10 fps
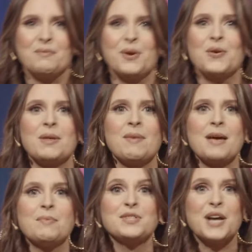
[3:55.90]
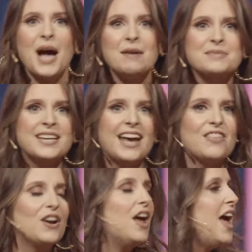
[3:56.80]
And we're going to be able to come
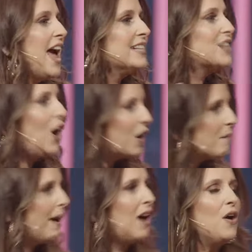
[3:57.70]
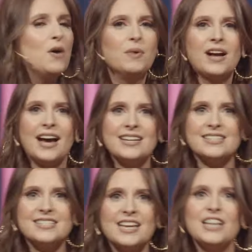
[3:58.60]
together and talk about what God
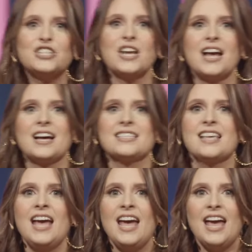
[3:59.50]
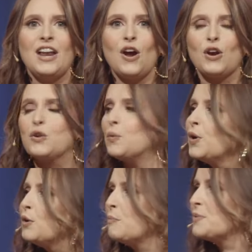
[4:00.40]
is teaching us in our
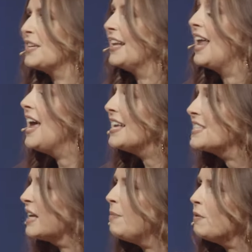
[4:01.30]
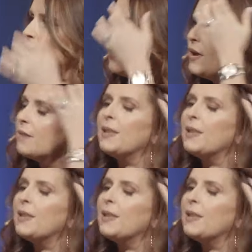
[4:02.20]
groups, and it's going to be really great.